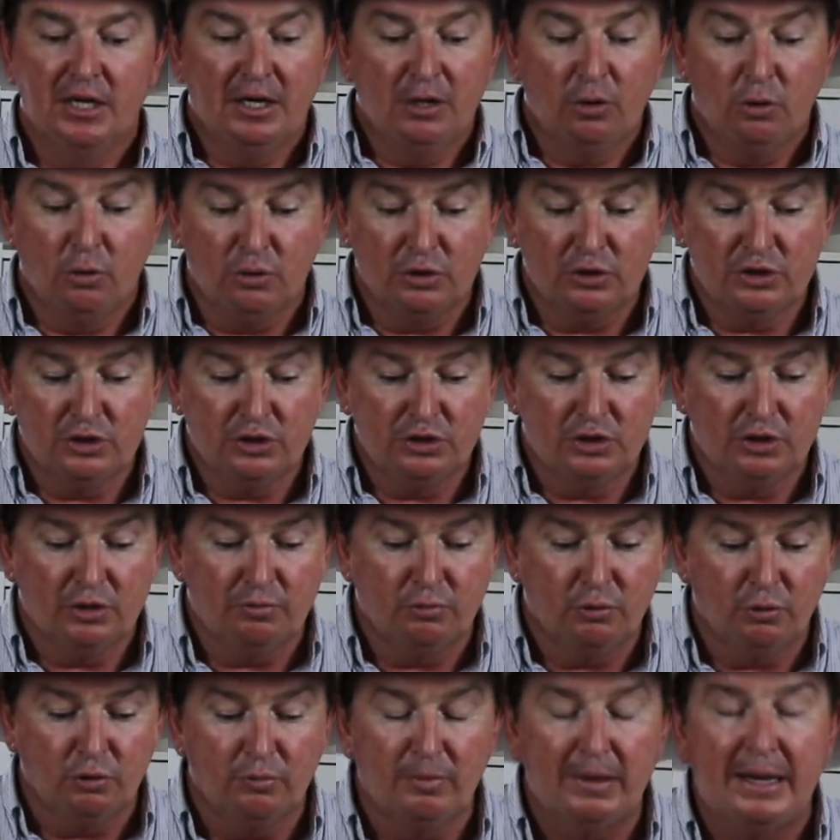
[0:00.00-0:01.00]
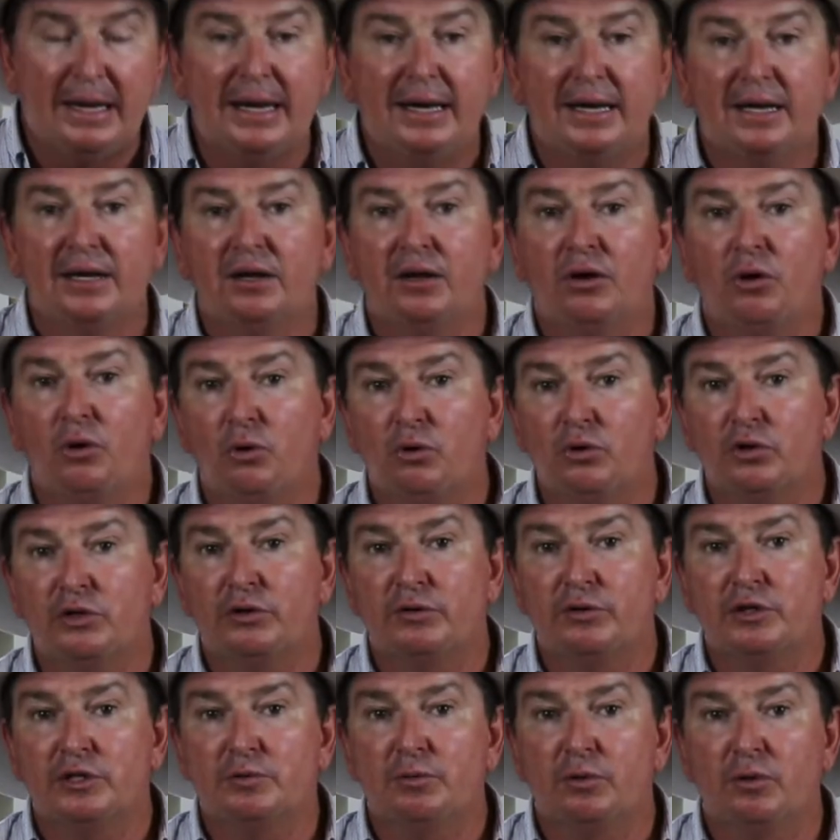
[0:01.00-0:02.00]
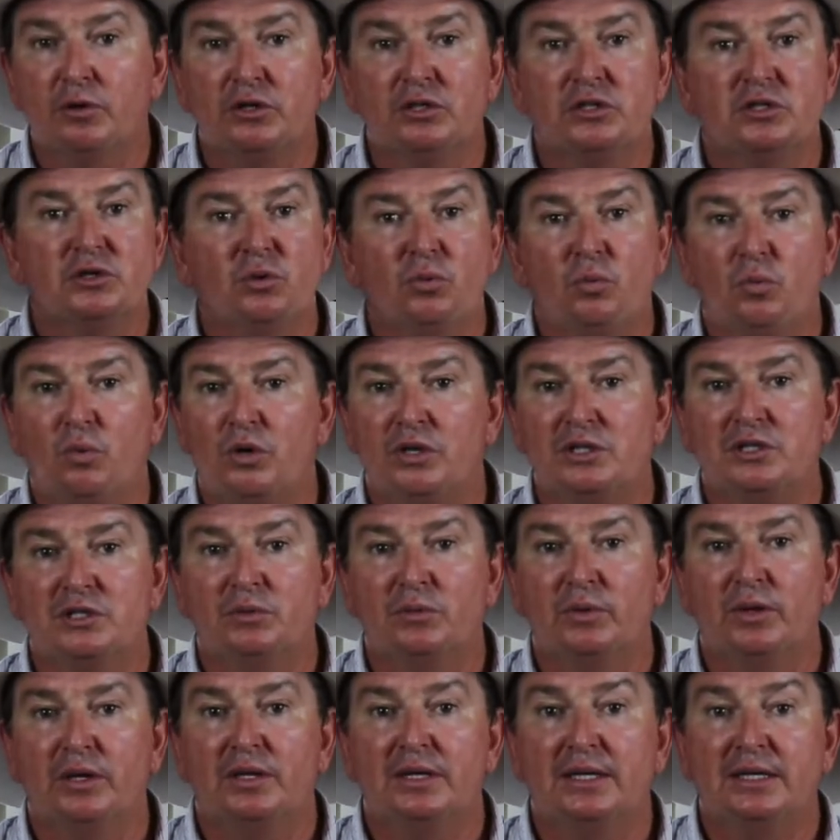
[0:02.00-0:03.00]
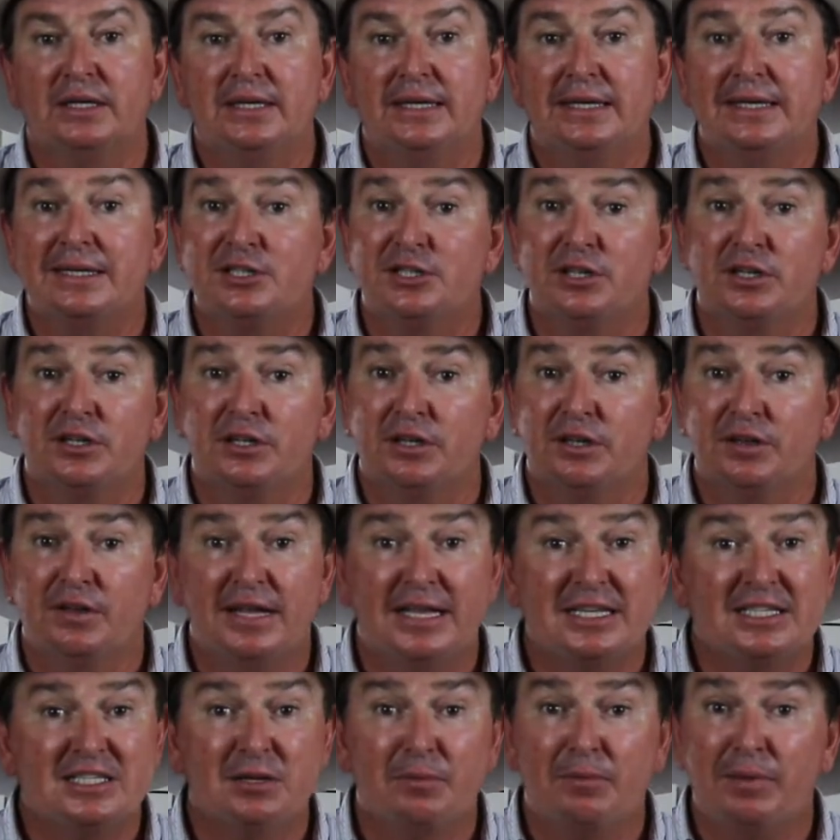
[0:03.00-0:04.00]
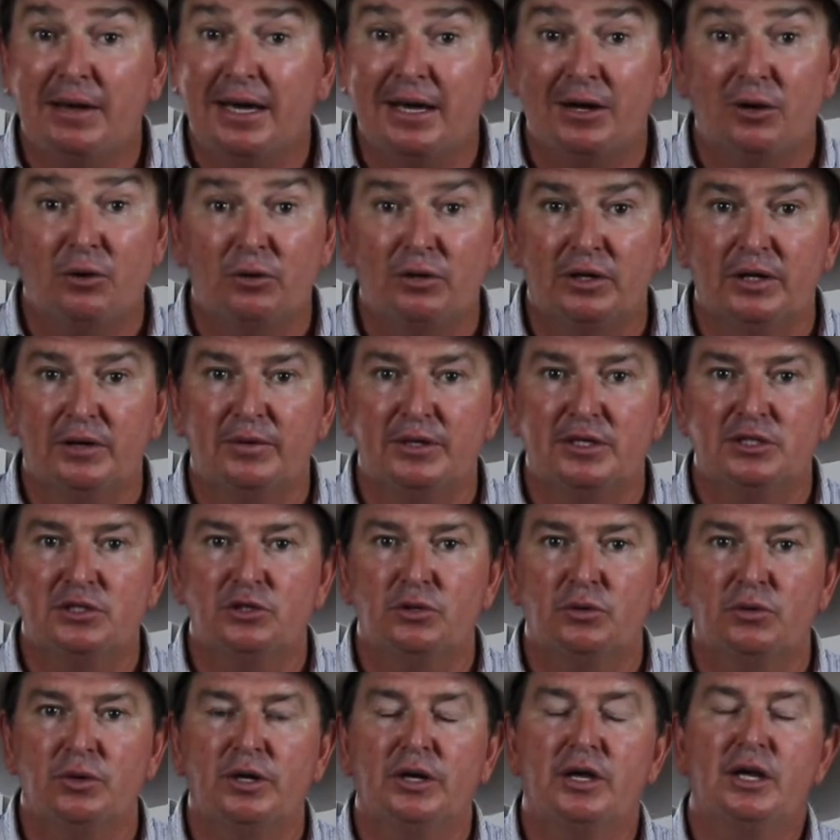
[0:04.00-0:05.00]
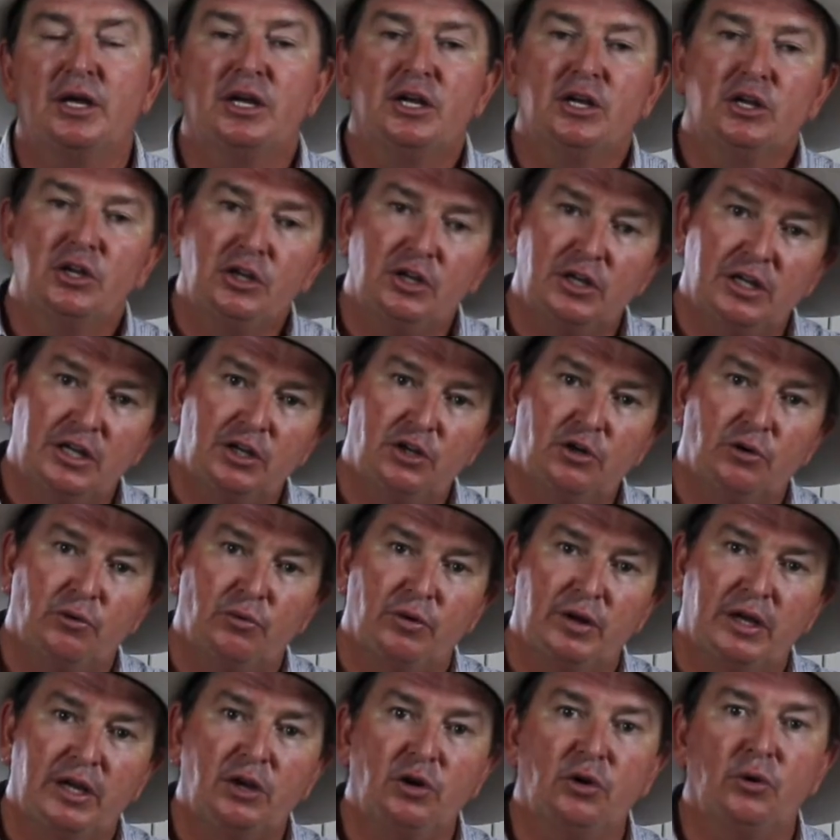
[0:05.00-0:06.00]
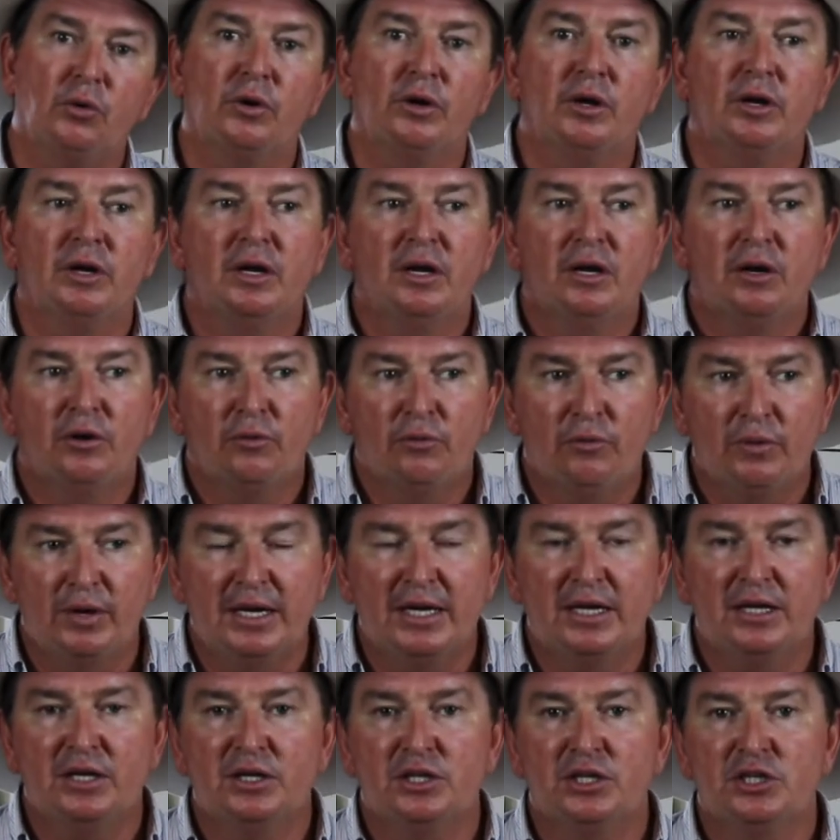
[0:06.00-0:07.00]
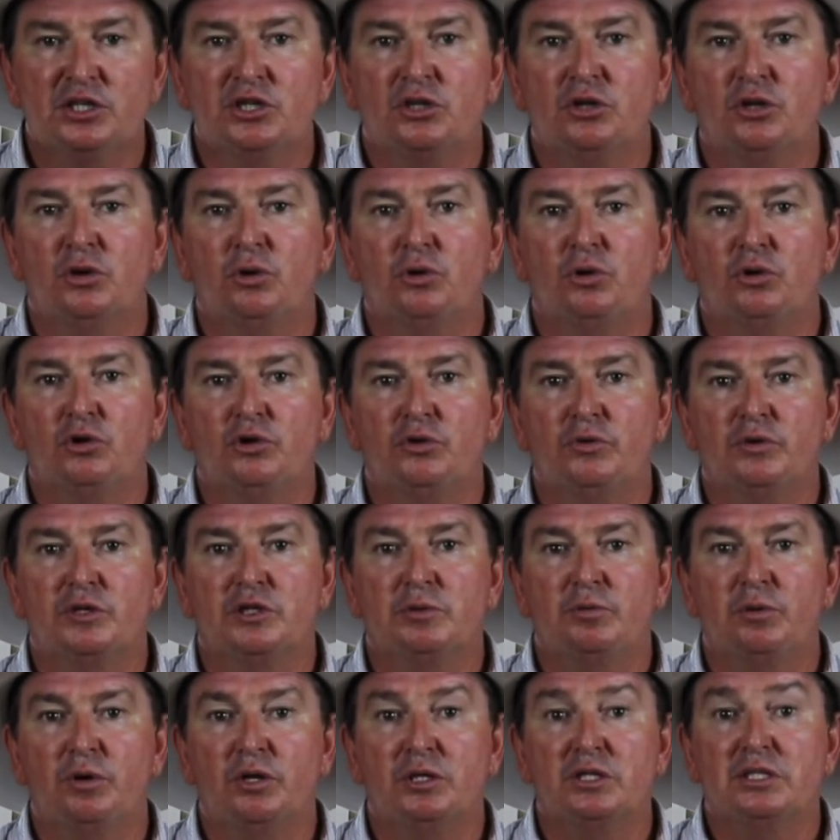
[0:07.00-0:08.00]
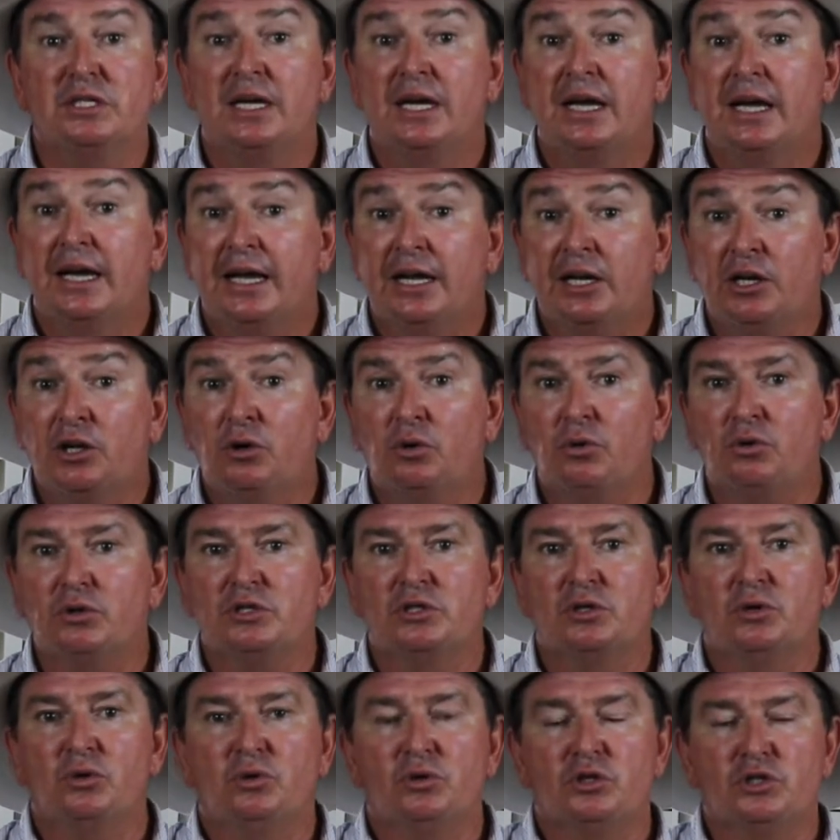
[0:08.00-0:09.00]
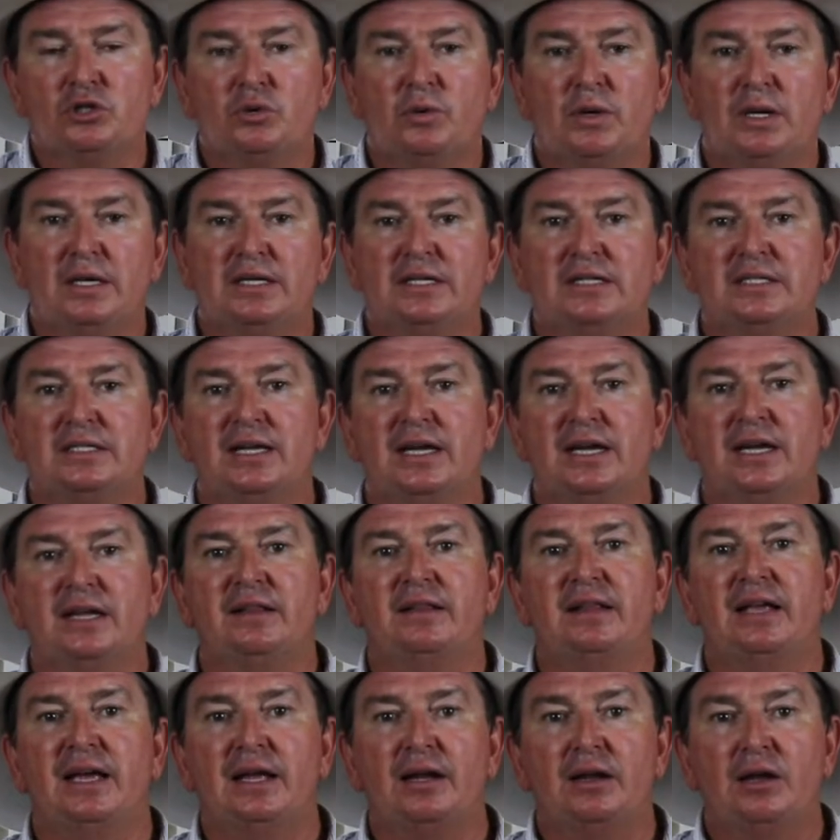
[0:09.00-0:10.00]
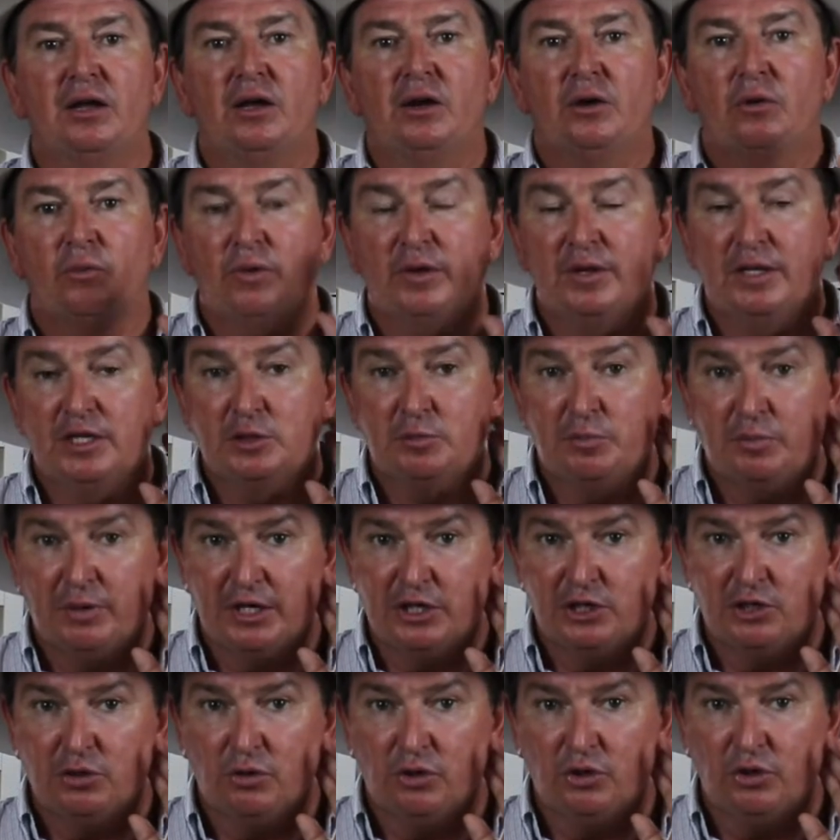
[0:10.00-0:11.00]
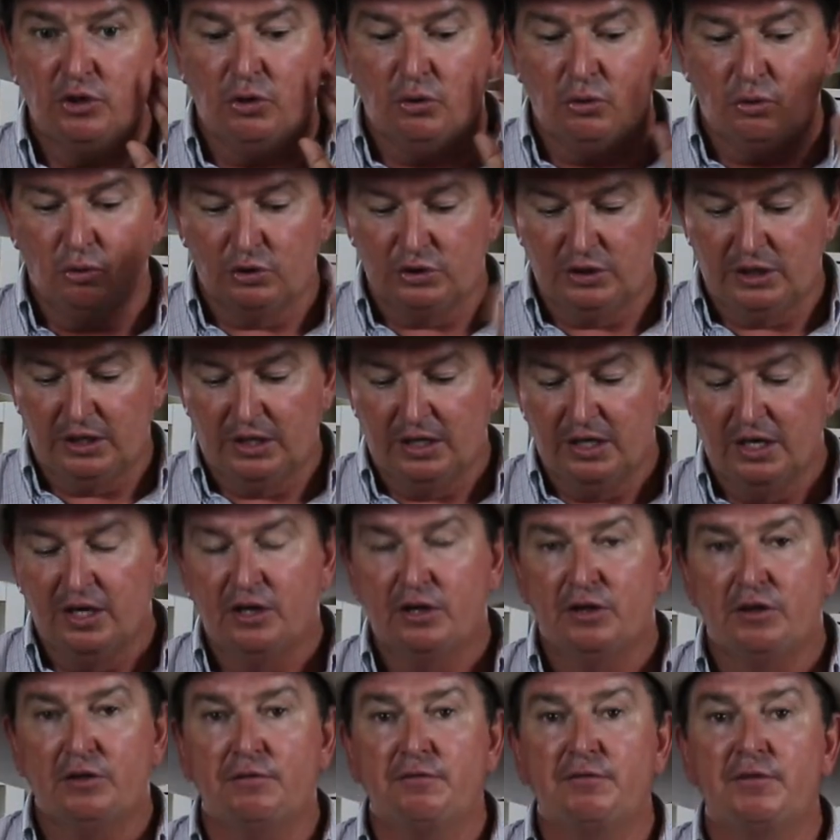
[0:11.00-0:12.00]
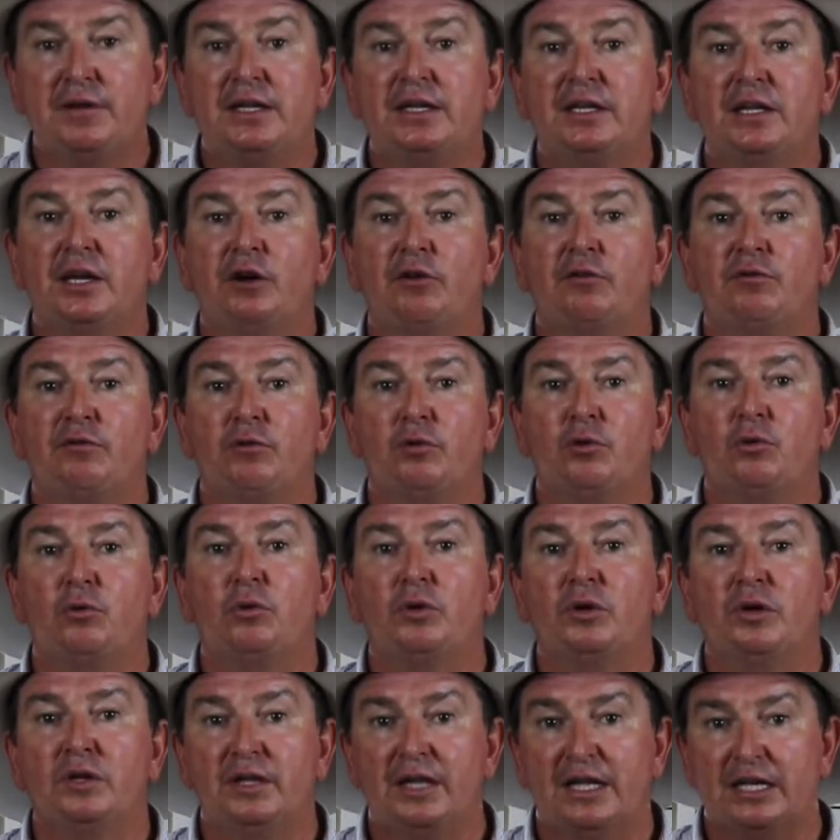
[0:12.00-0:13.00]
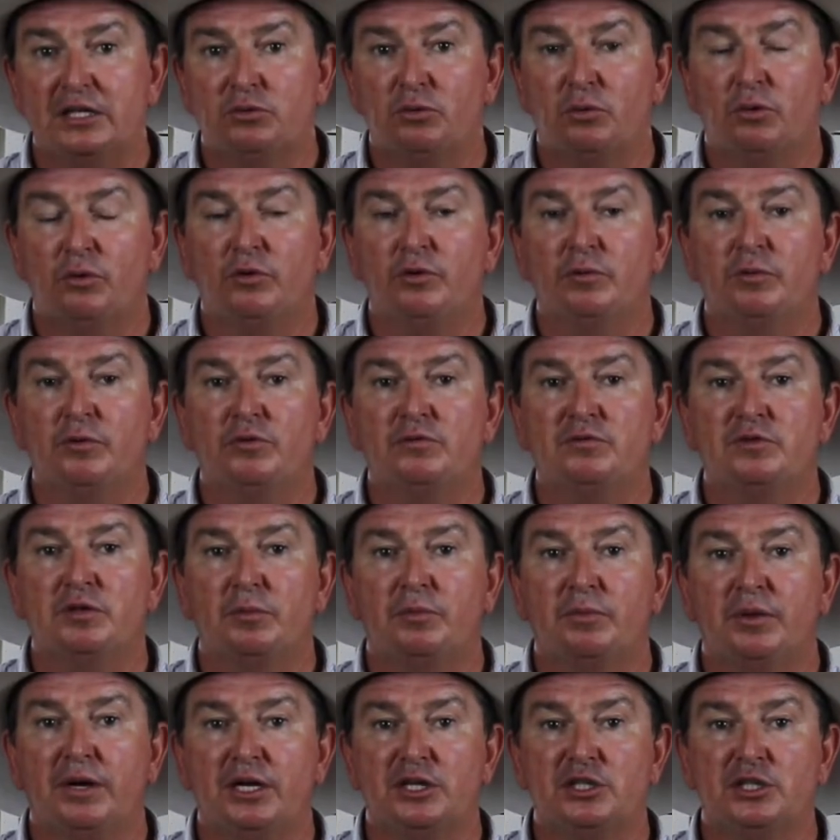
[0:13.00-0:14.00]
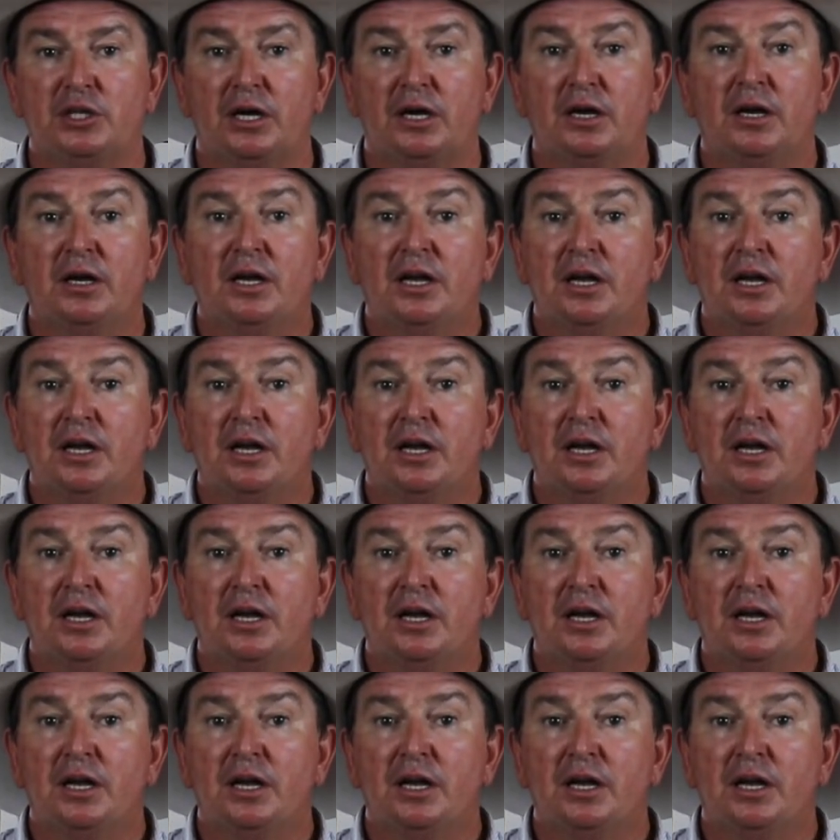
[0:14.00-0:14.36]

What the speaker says: Horses that pull back, halter response wasn't well conditioned. And that's about all there is to it. You need to redo it, recondition the halter response, and cause the horse to understand that when there's pressure on the halter, the feet go forward. That's what removes the pressure.